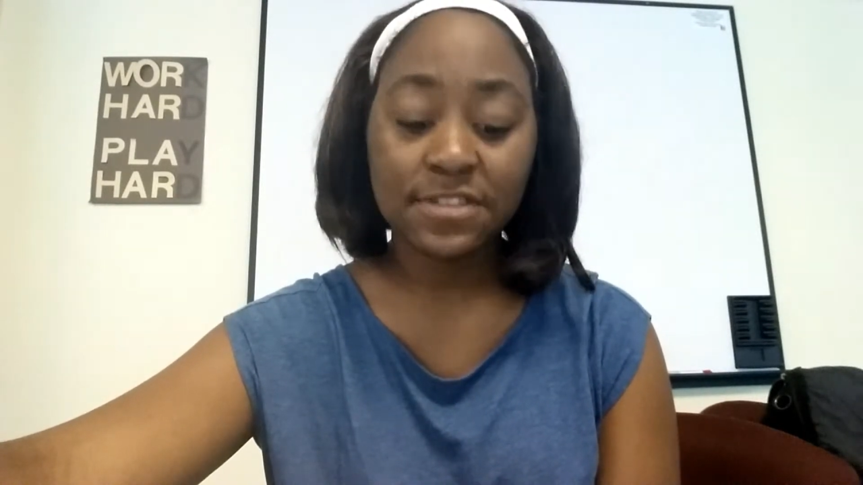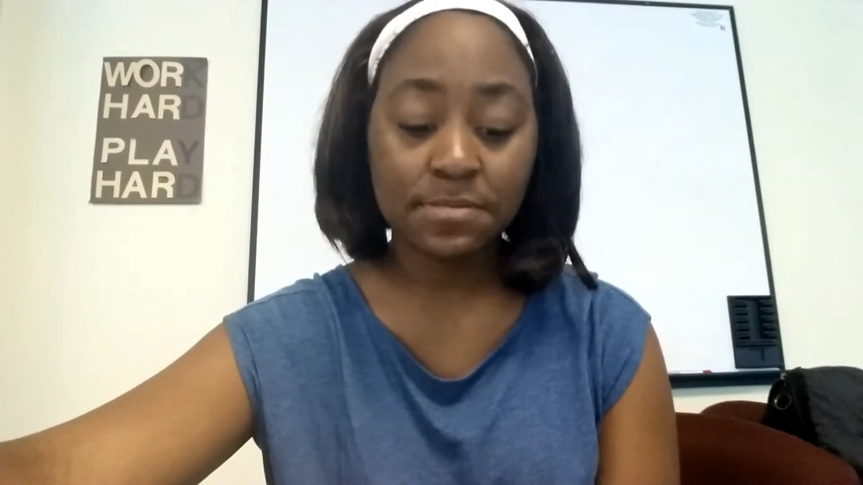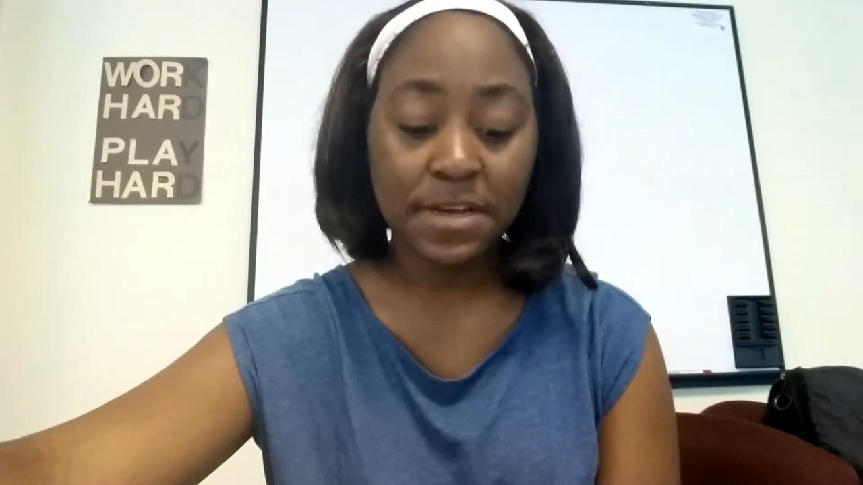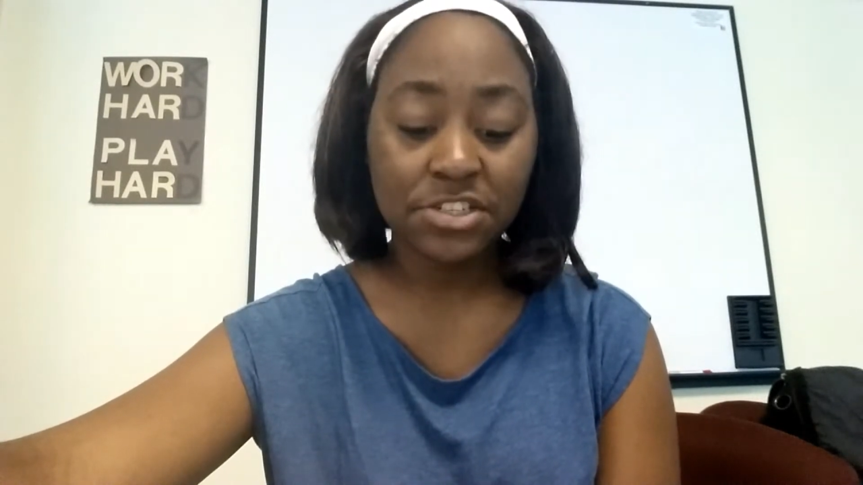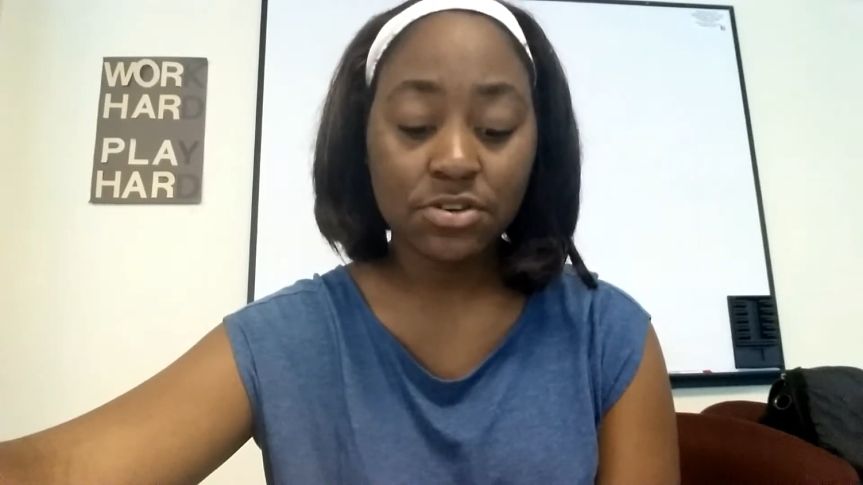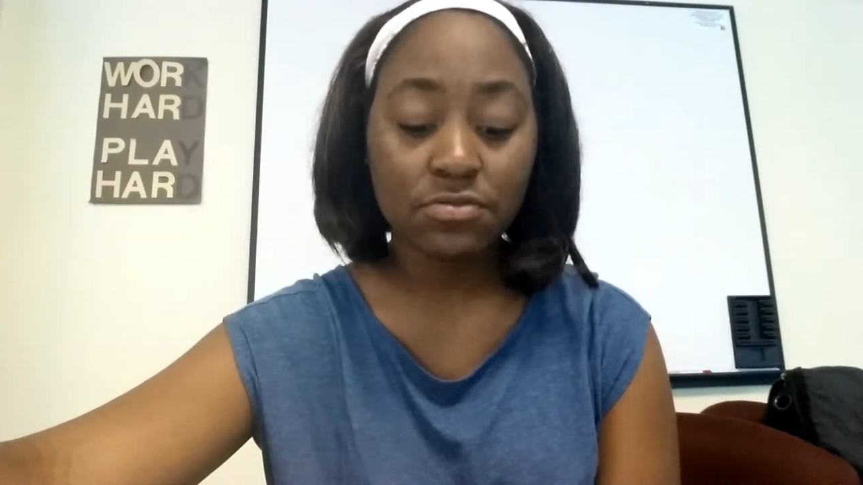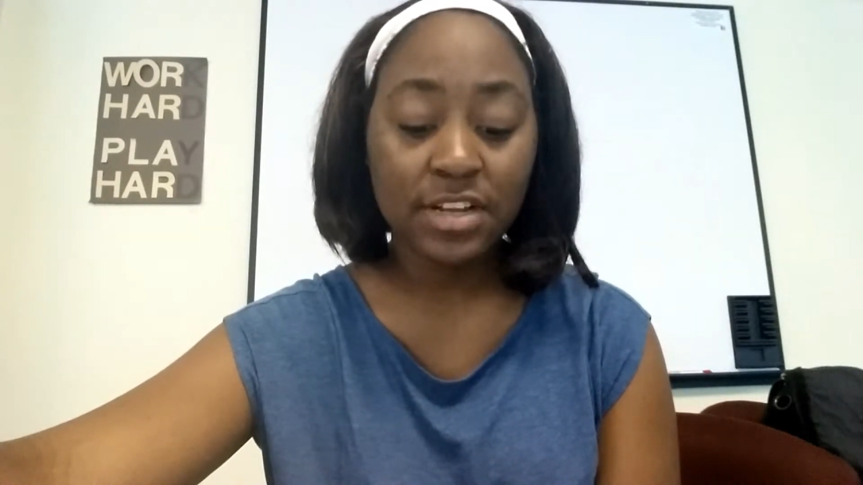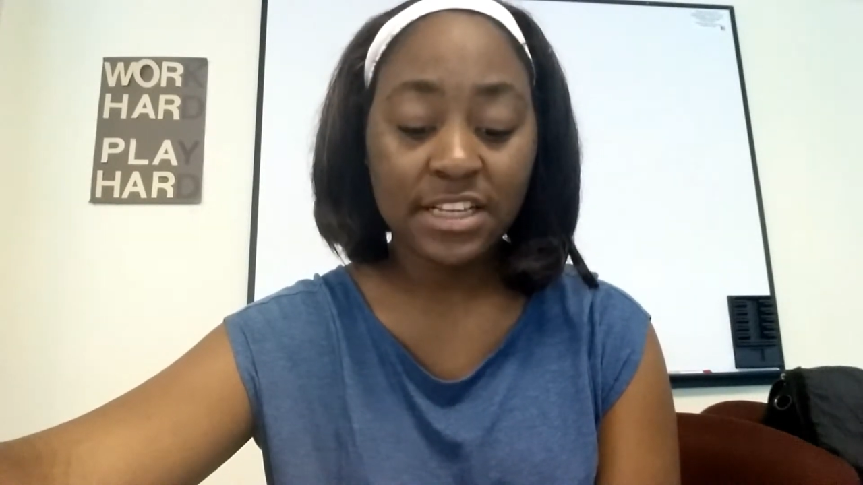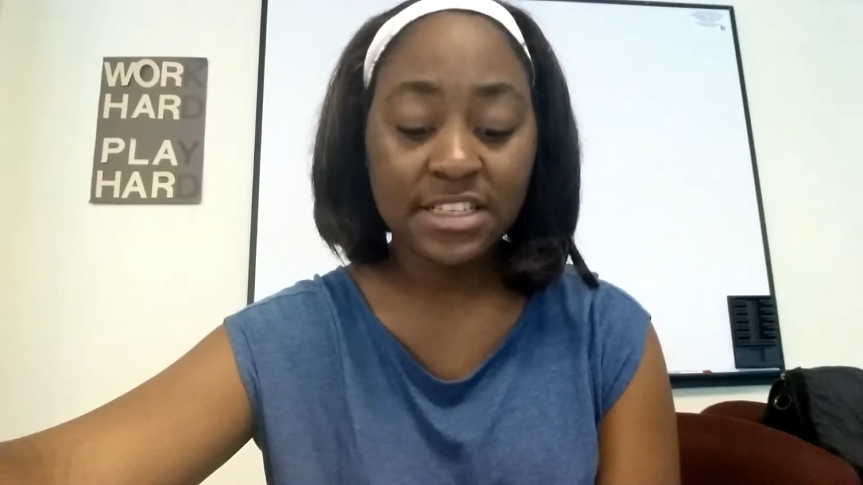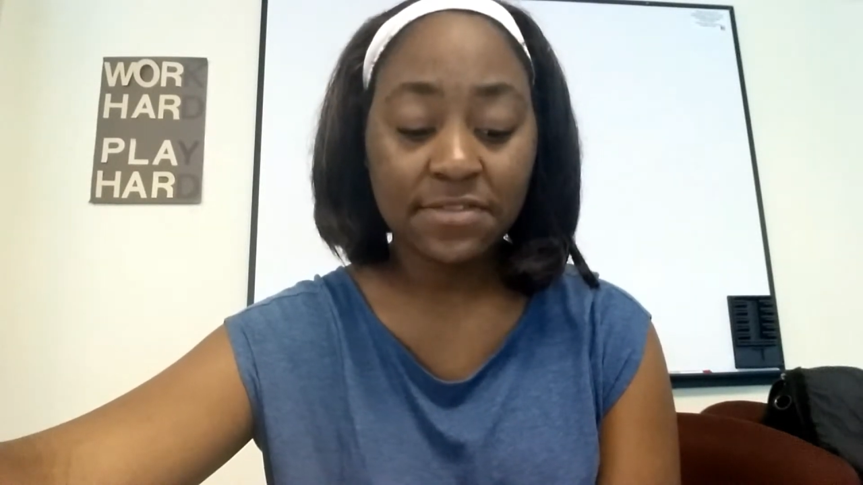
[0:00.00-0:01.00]
special
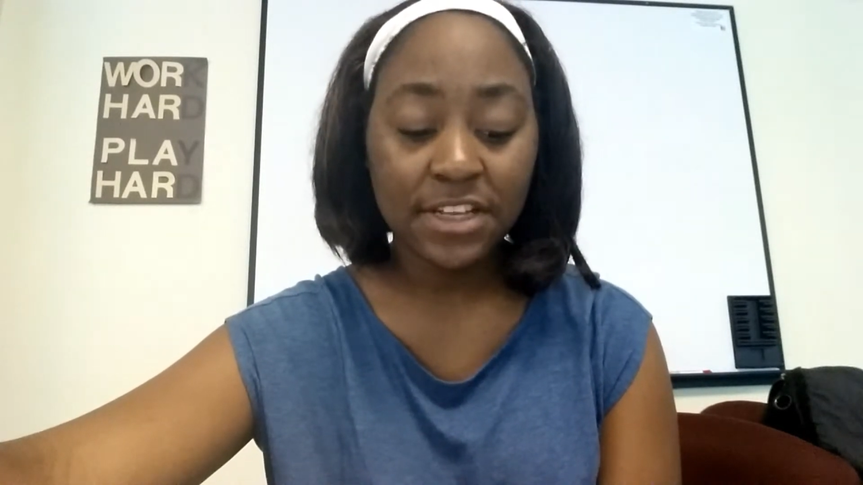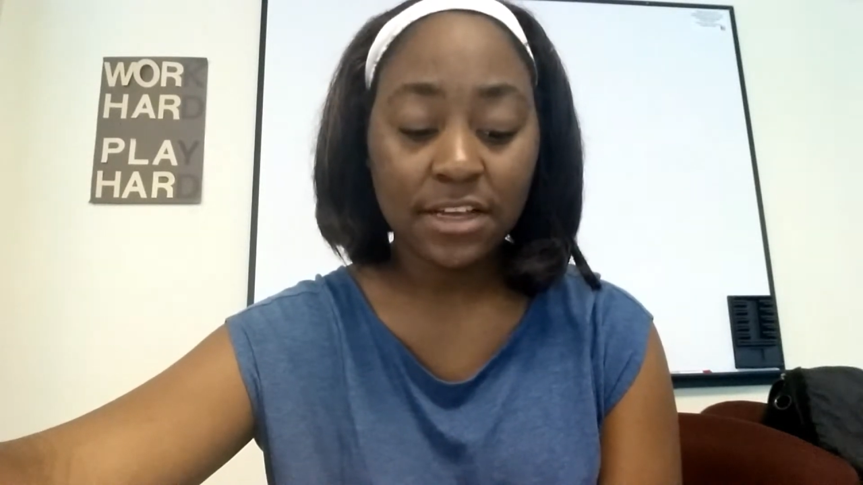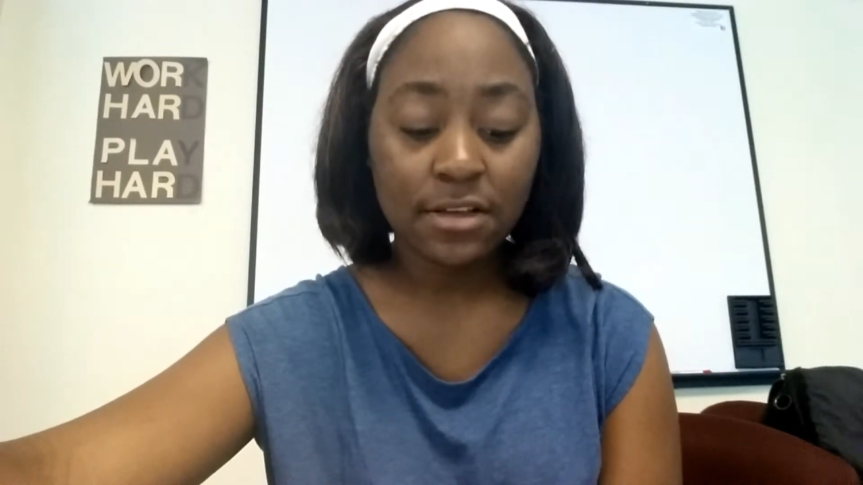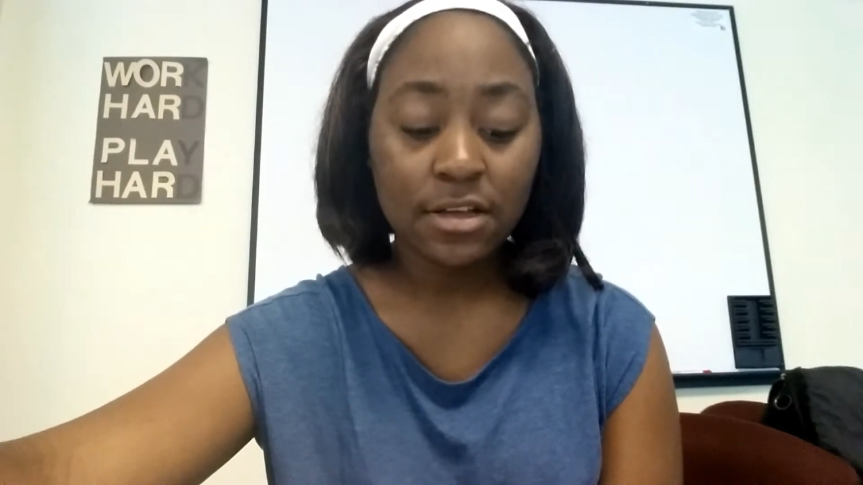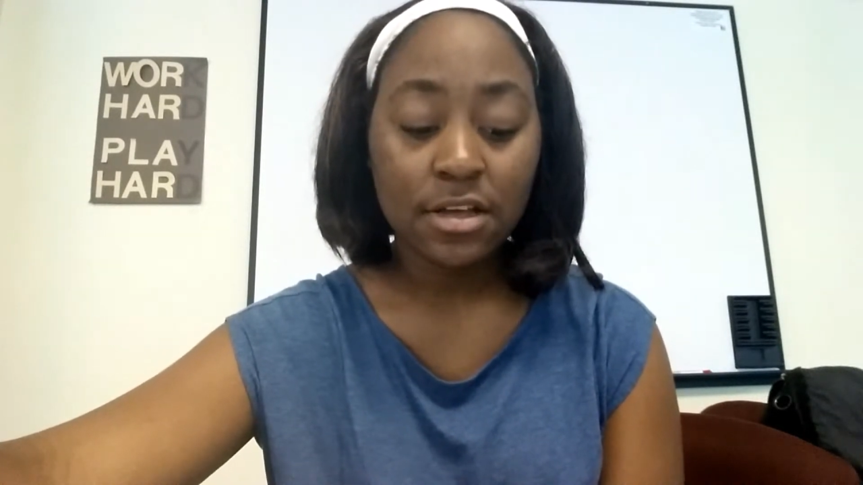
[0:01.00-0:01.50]
relativity.